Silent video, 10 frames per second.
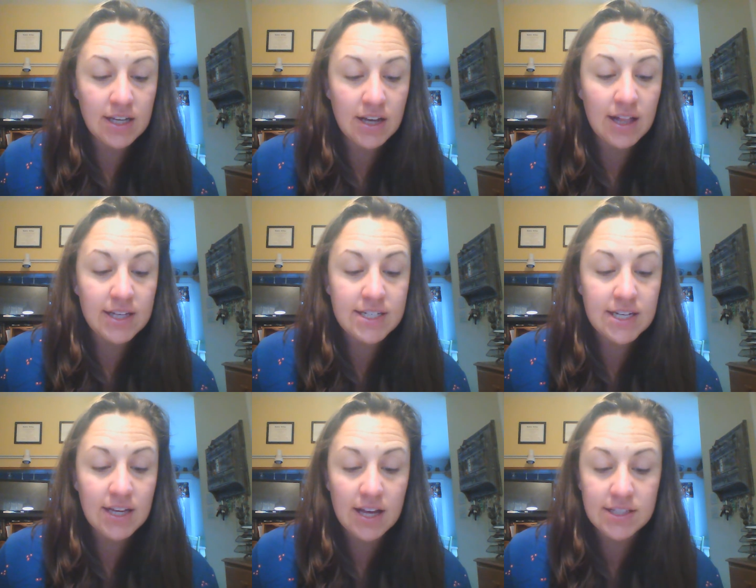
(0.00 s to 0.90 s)

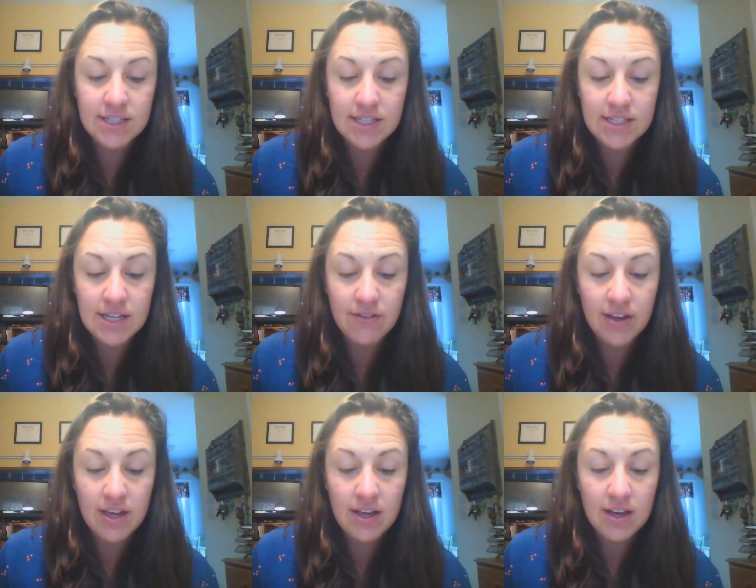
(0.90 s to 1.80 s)
LCD
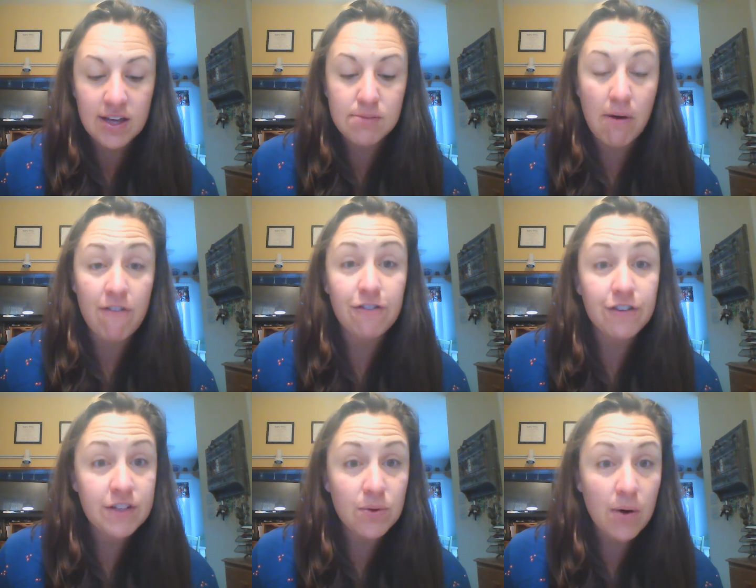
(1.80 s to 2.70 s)
TV is about
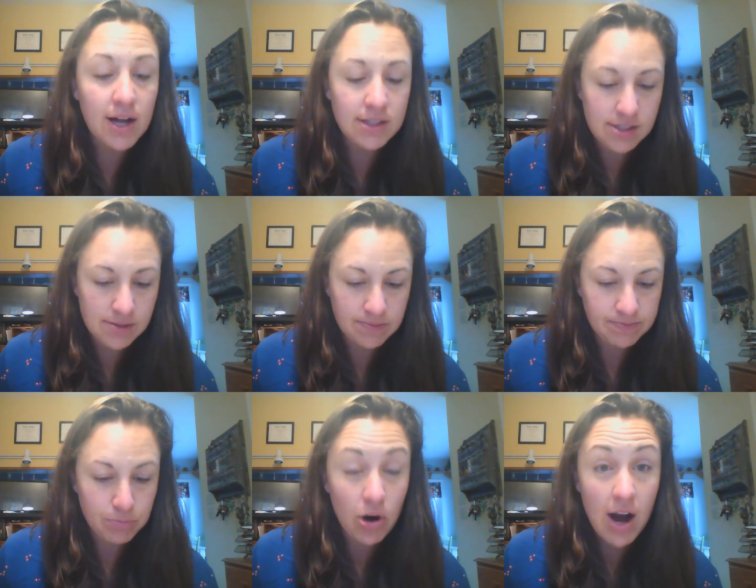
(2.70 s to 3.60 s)
50 watts
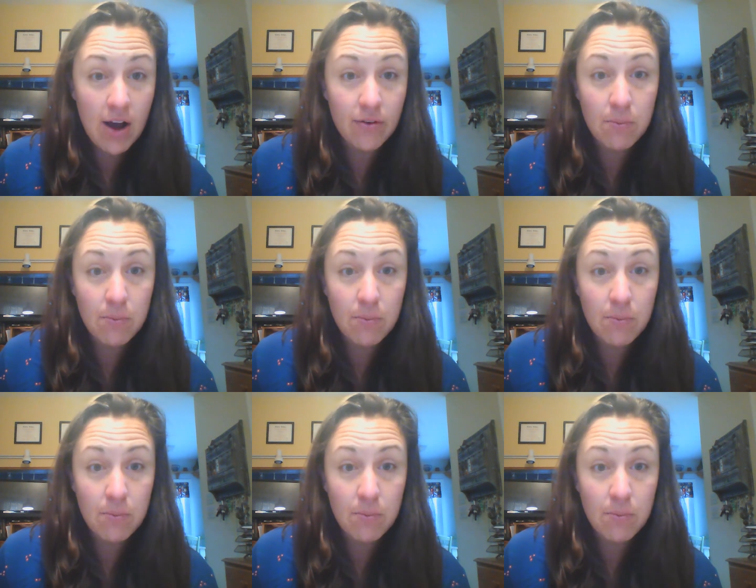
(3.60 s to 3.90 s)
per hour.